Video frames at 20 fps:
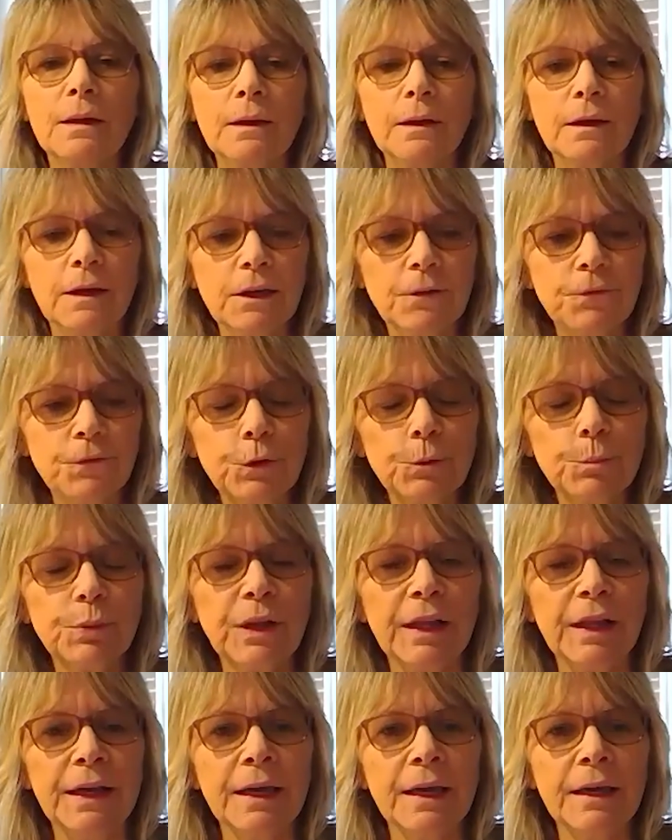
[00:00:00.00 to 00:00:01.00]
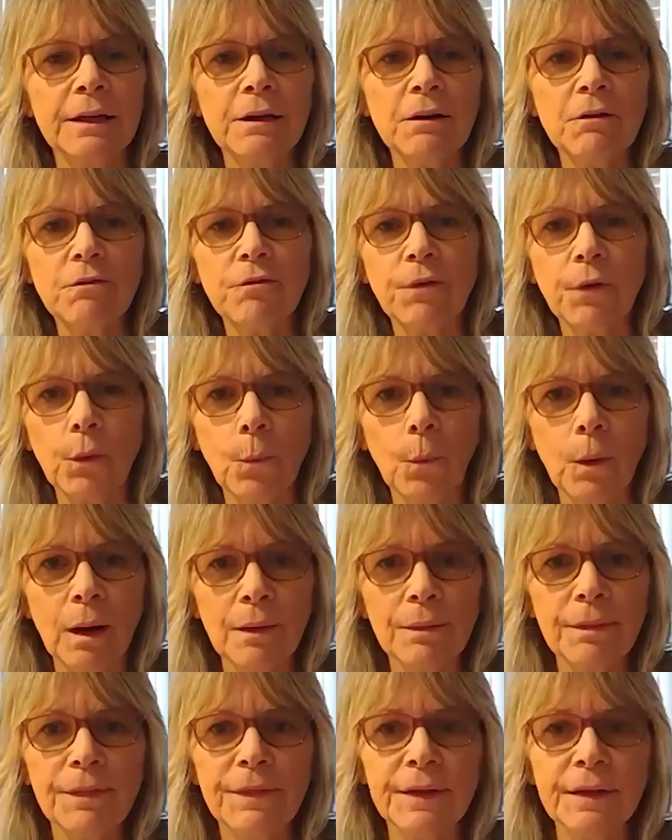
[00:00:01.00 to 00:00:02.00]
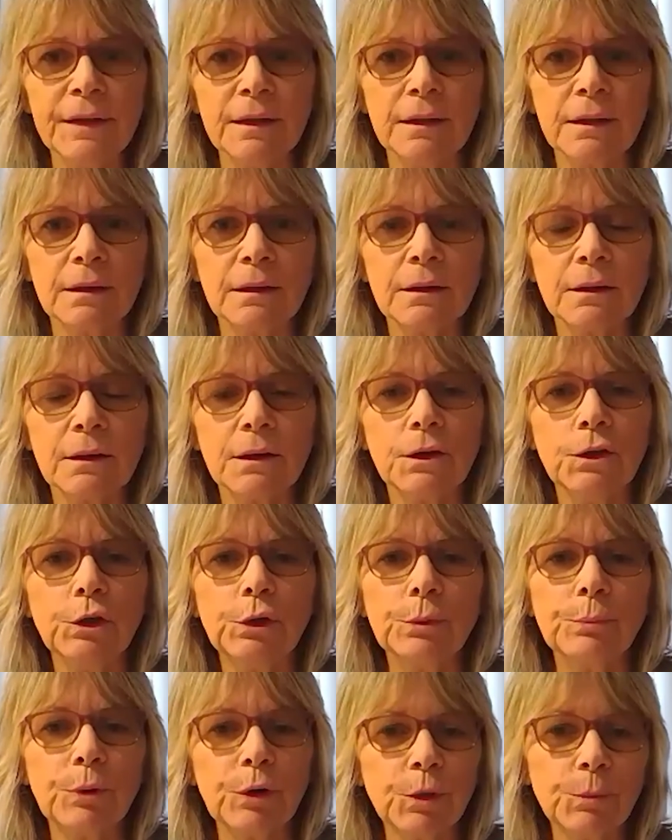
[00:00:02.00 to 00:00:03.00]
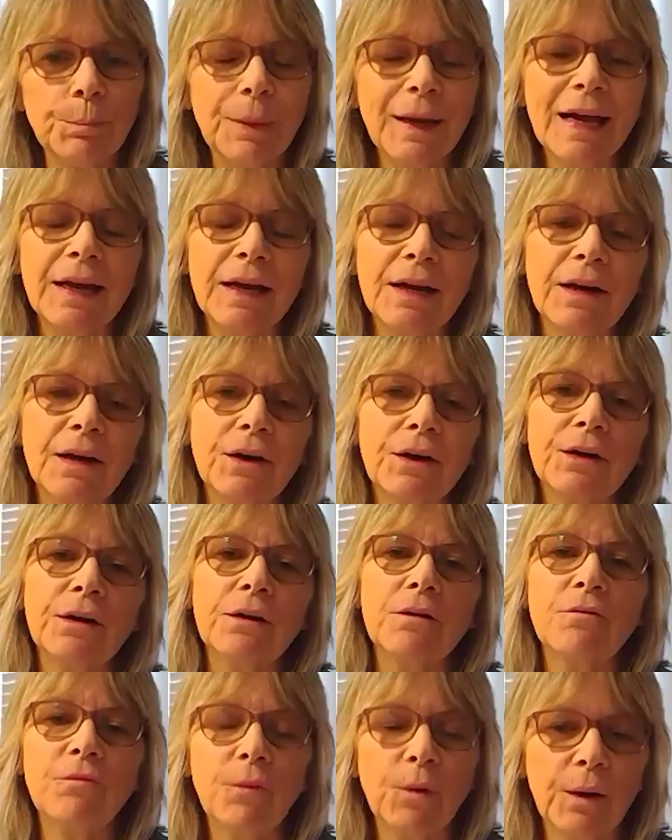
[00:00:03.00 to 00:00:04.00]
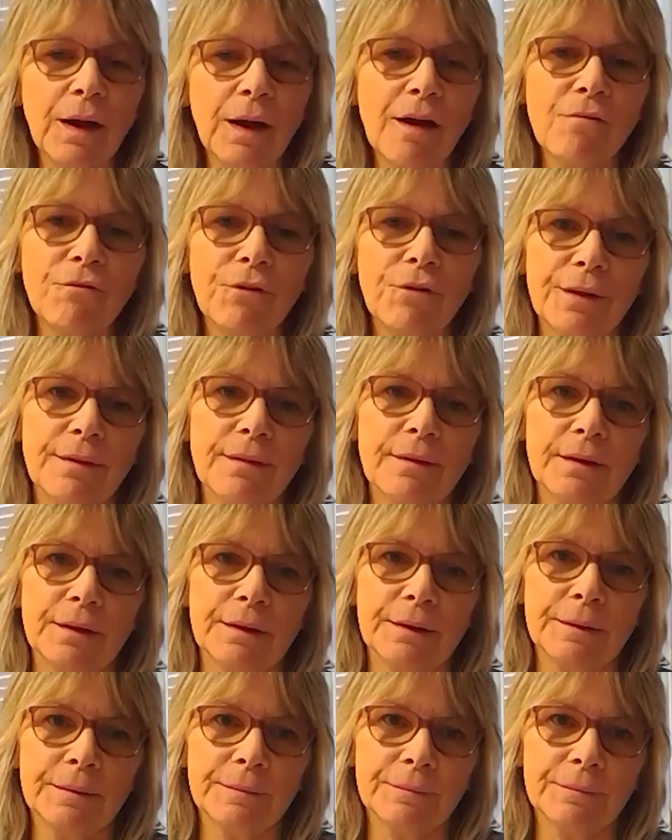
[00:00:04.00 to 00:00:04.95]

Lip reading: If you plan for one thing, you're prepared for everything.